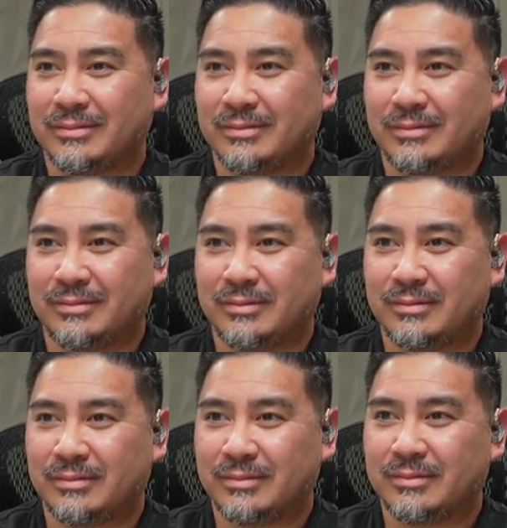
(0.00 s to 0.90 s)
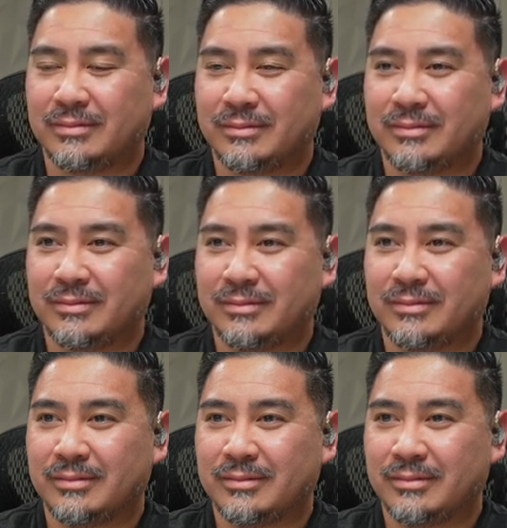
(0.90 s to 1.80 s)

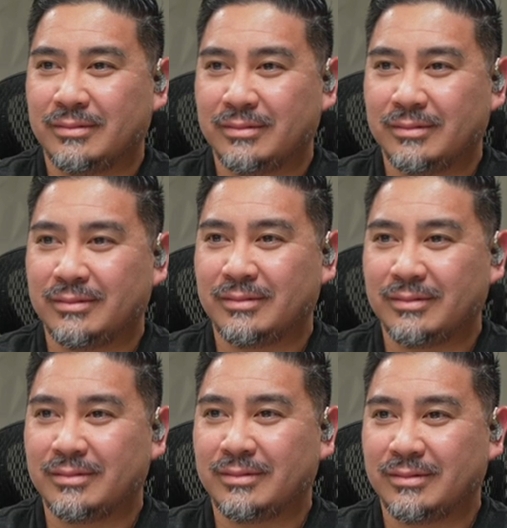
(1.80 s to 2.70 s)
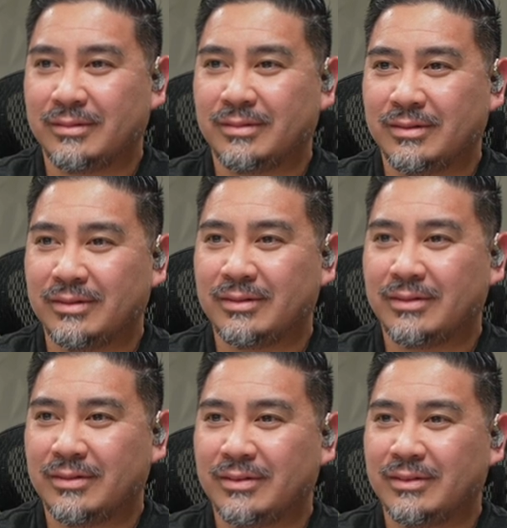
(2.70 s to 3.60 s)

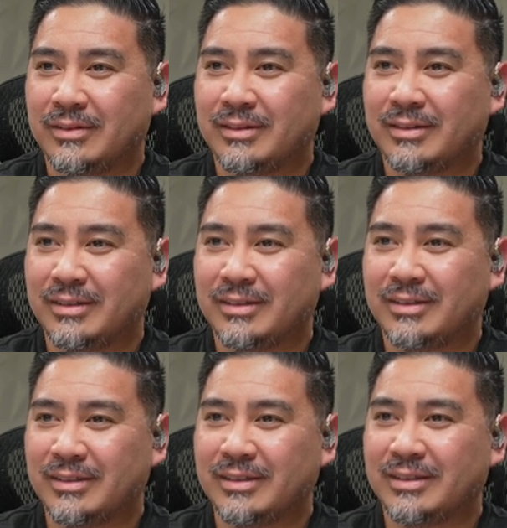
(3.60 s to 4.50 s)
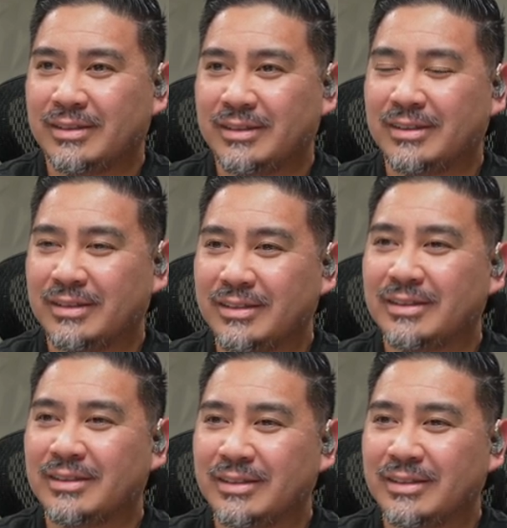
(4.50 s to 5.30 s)
The person shown says nothing.